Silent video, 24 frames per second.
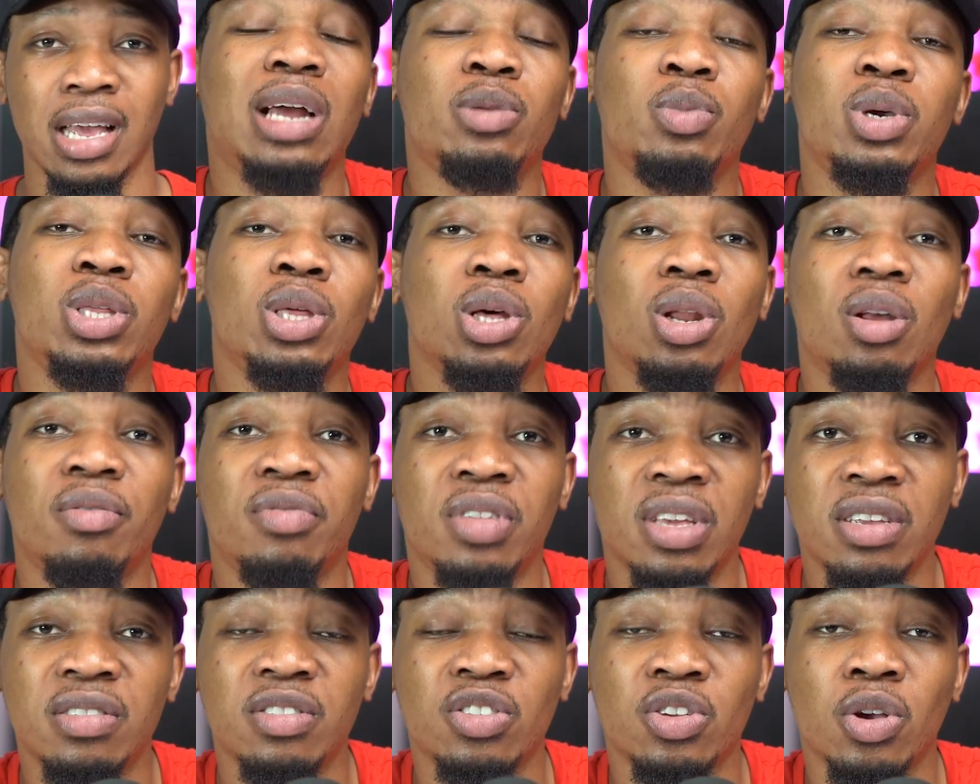And with all of
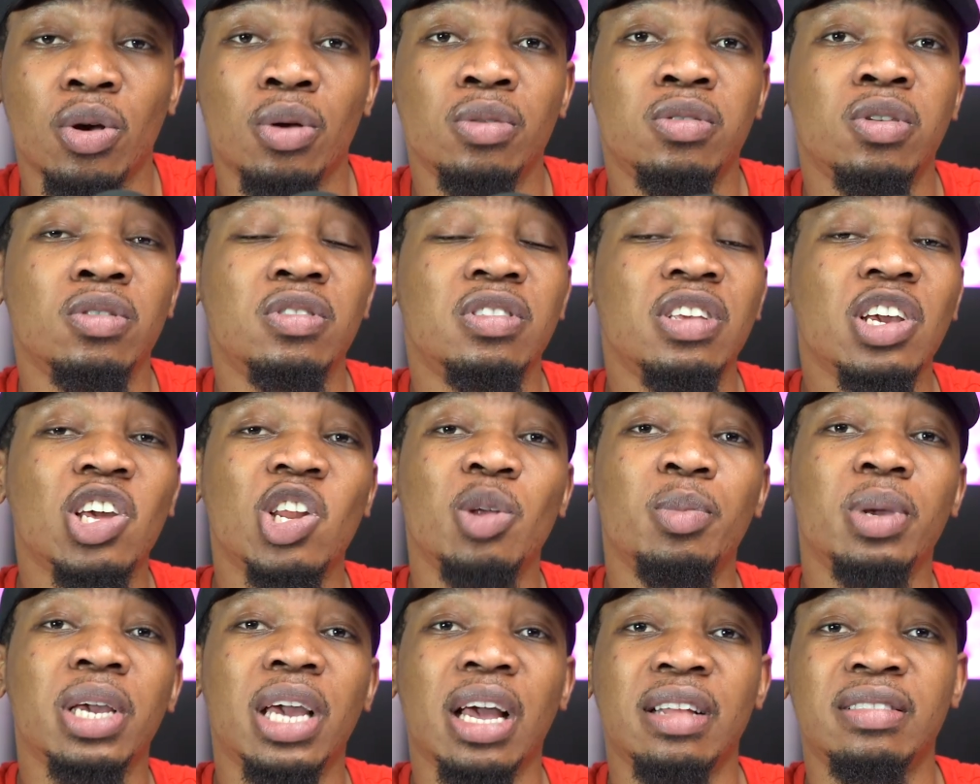this, you're also still going
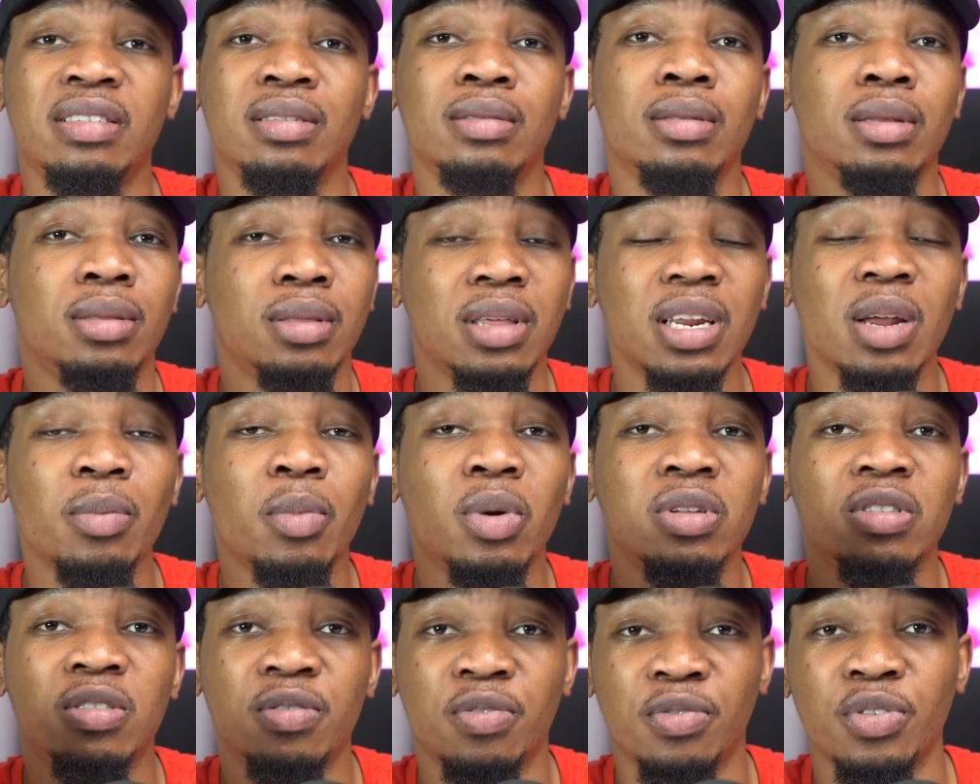to be getting the three
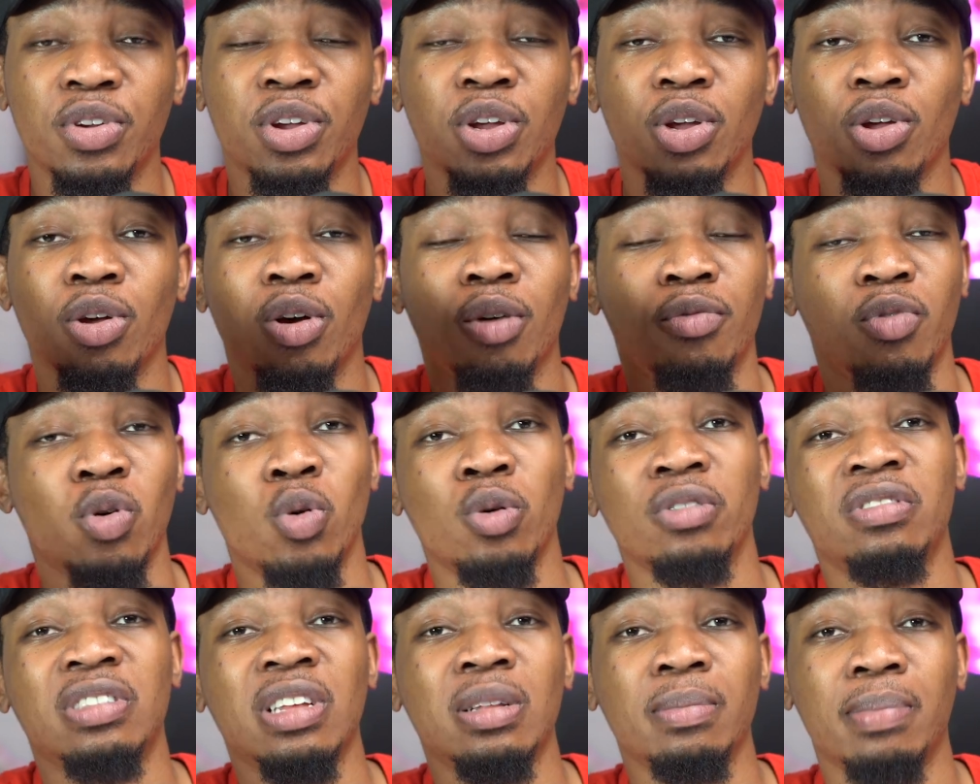months free of
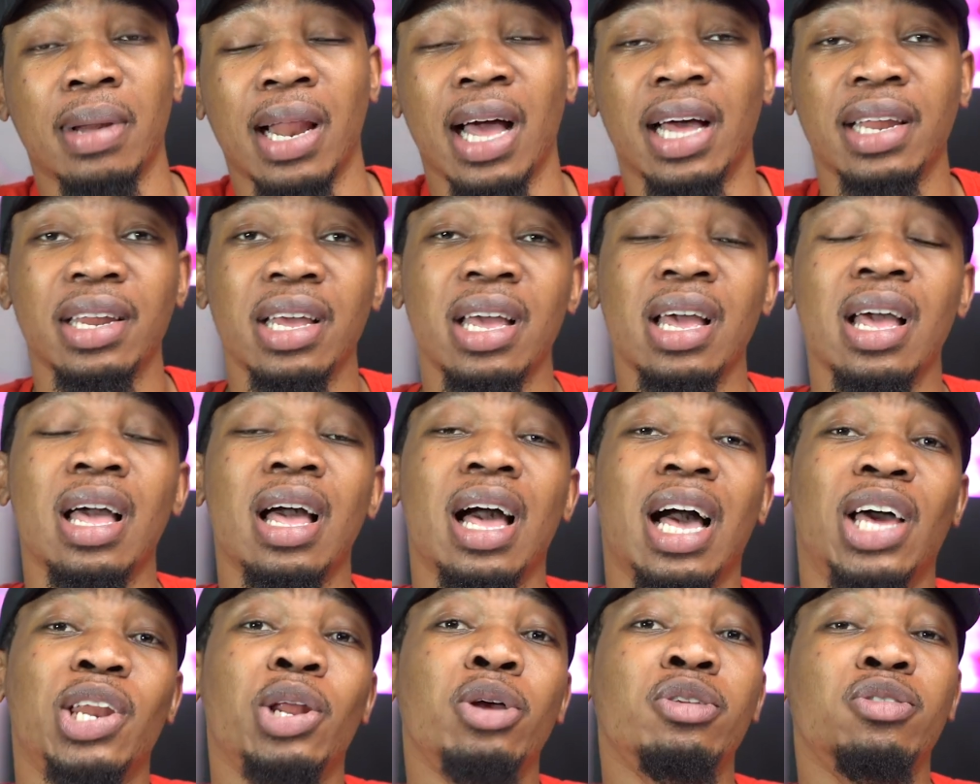hosting plan
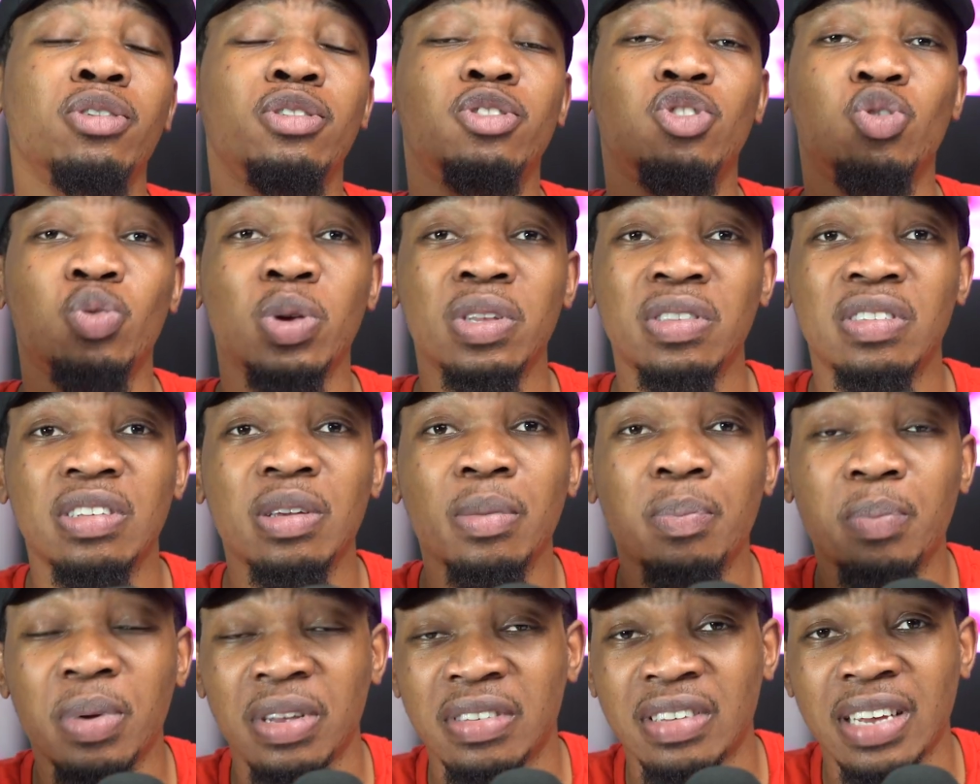and also twenty
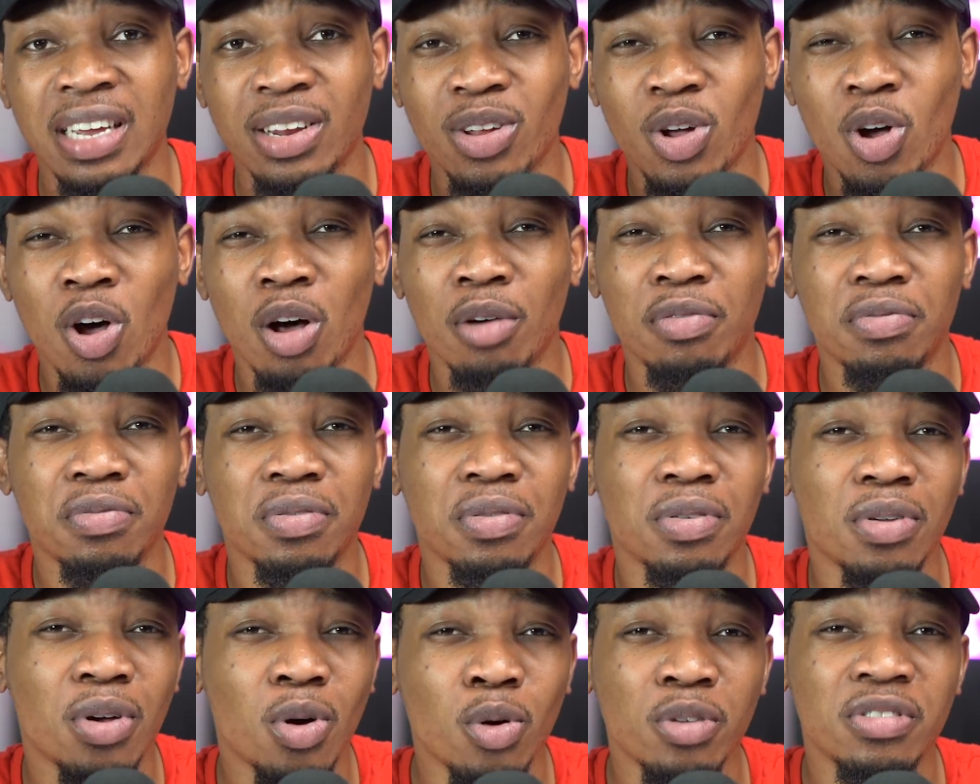percent
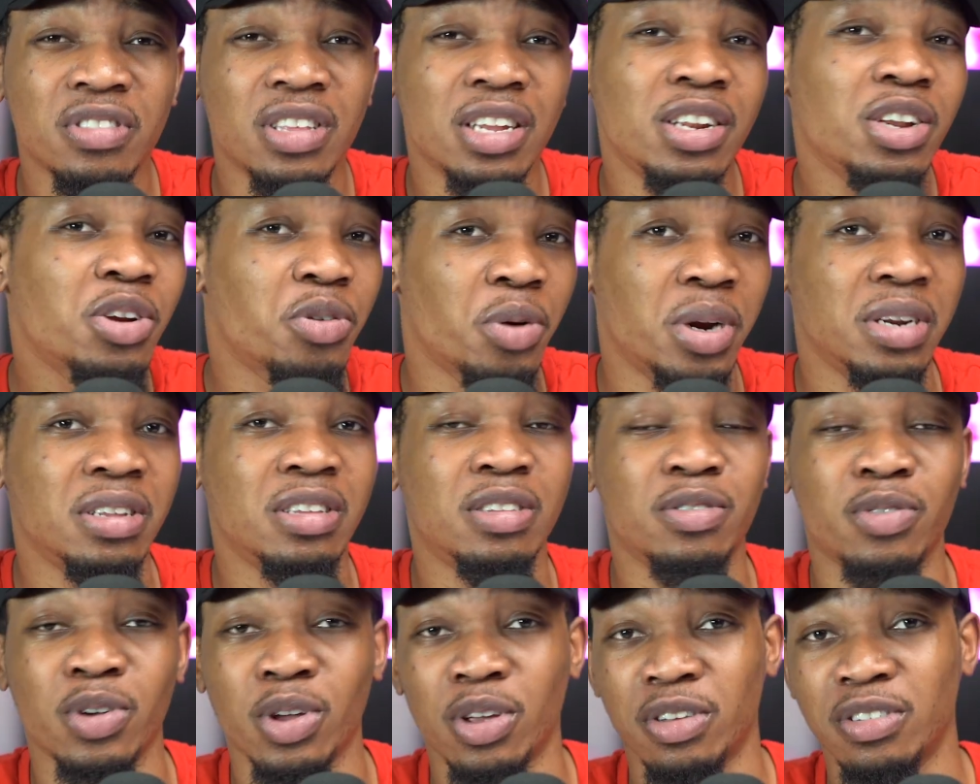off hosting
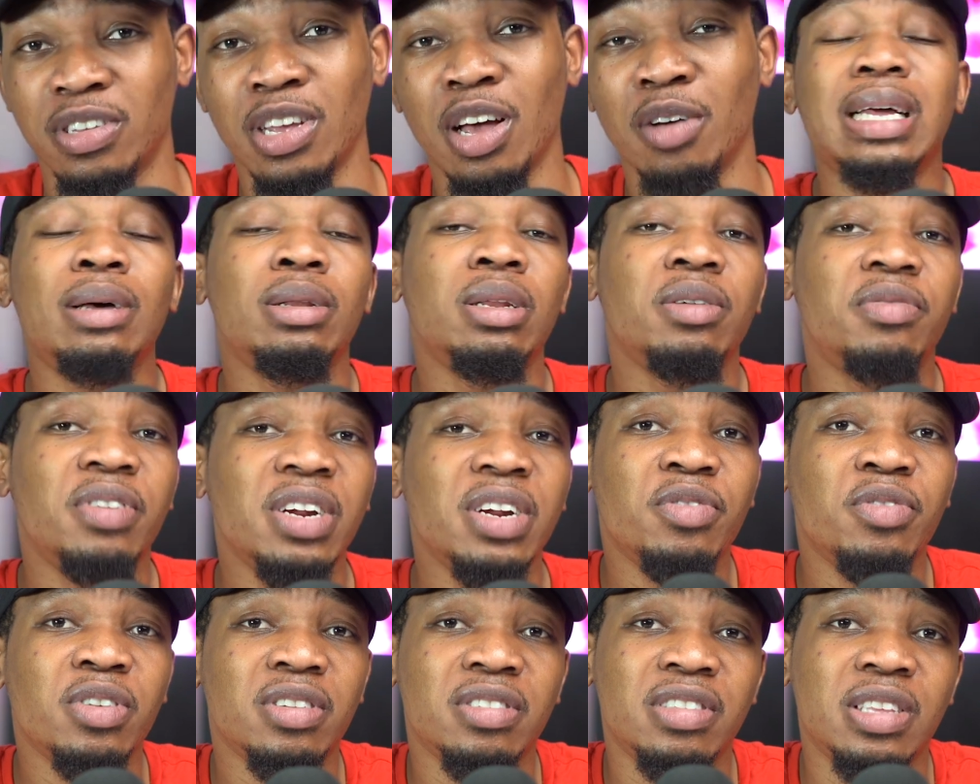credits for yourself. Now, the
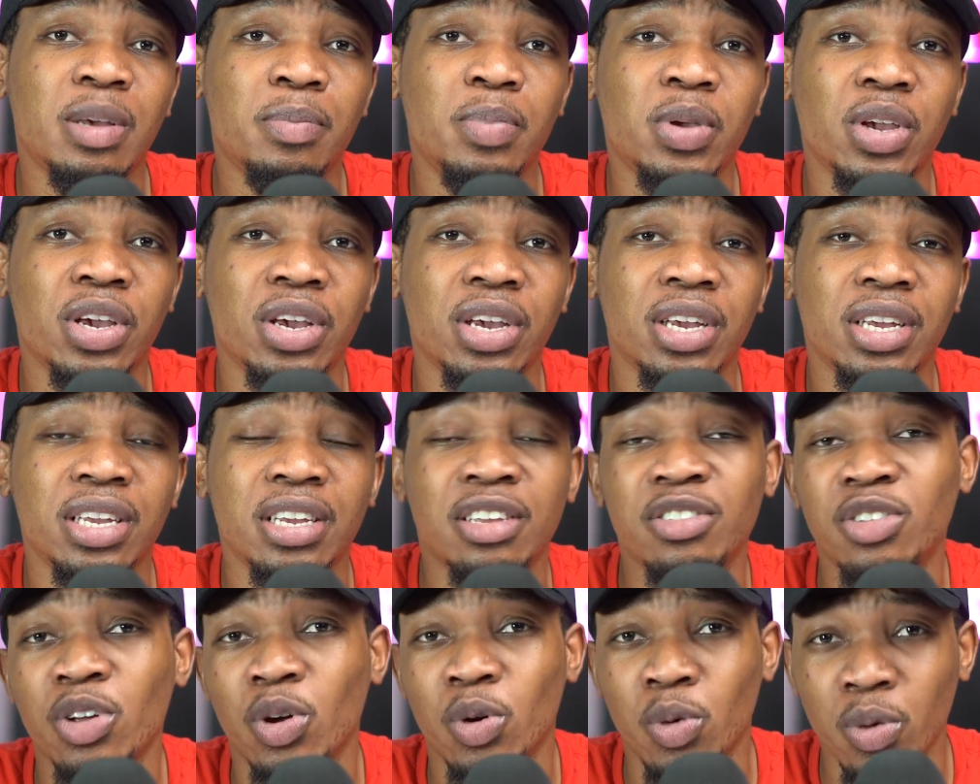first step here
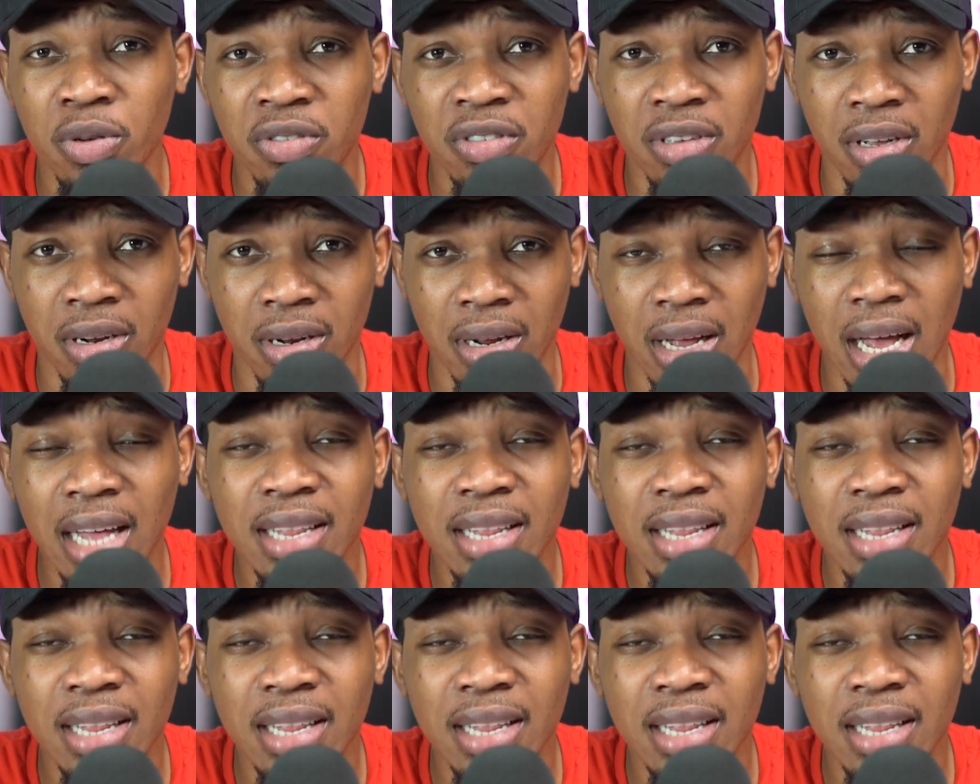is your hosting.